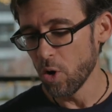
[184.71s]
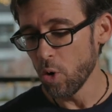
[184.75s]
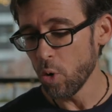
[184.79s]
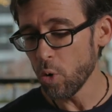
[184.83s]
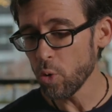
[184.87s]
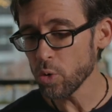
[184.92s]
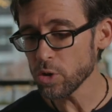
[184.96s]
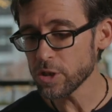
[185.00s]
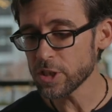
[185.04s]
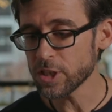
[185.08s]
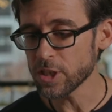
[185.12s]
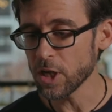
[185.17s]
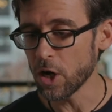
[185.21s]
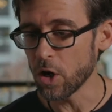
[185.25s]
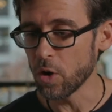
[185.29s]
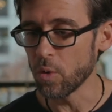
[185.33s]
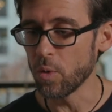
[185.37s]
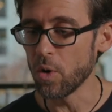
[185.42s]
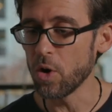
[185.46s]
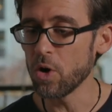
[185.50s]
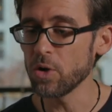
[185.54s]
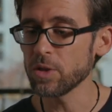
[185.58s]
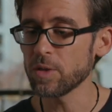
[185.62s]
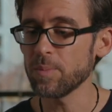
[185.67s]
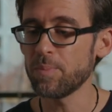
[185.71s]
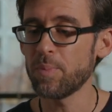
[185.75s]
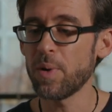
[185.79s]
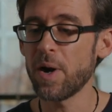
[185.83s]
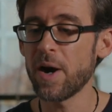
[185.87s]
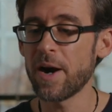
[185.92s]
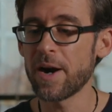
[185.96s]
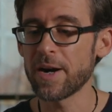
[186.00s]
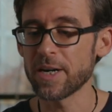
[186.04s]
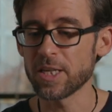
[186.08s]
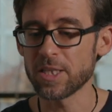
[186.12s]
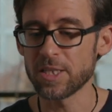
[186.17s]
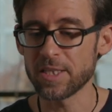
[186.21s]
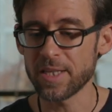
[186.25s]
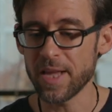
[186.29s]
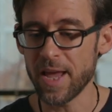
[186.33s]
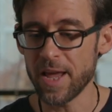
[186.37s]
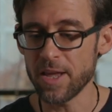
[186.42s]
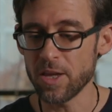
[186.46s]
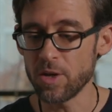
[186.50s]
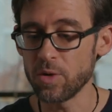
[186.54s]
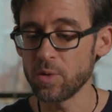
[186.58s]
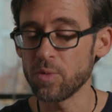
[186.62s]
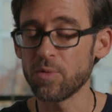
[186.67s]
Also, other parts
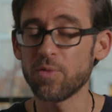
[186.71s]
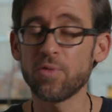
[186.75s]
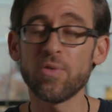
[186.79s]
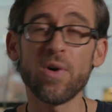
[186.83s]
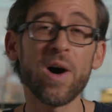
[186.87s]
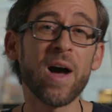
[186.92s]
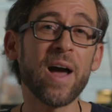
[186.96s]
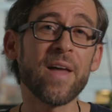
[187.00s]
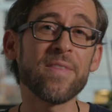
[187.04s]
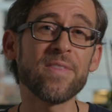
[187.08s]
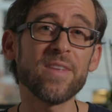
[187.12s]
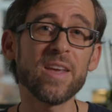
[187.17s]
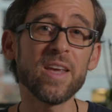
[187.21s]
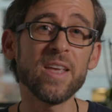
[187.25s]
that you'll find